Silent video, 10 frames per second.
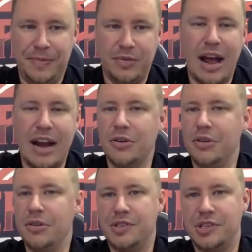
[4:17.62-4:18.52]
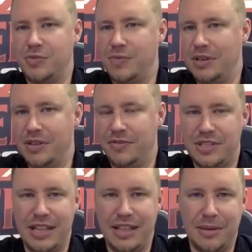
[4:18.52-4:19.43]
Radko Gudas just went to the
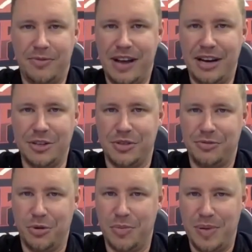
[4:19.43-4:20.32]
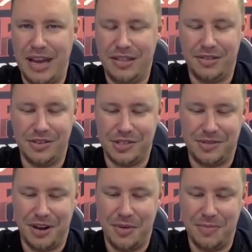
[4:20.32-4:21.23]
Stanley Cup Finals with the Florida Panthers.
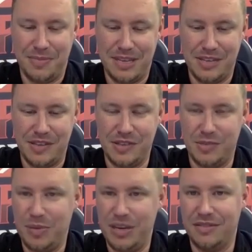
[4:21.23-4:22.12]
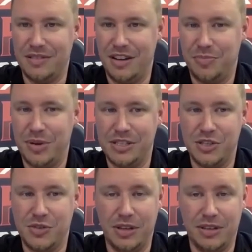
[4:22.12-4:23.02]
He's a big, tough
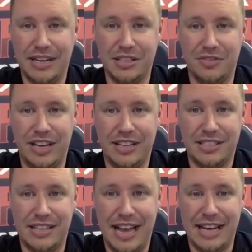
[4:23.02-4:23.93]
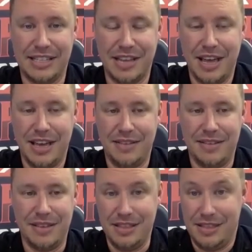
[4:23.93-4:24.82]
presence. We looked at his advanced stats.
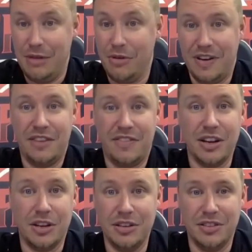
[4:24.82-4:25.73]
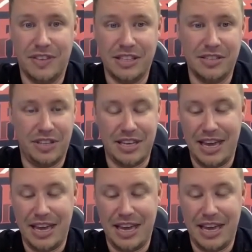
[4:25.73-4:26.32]
They were very, very good defensively.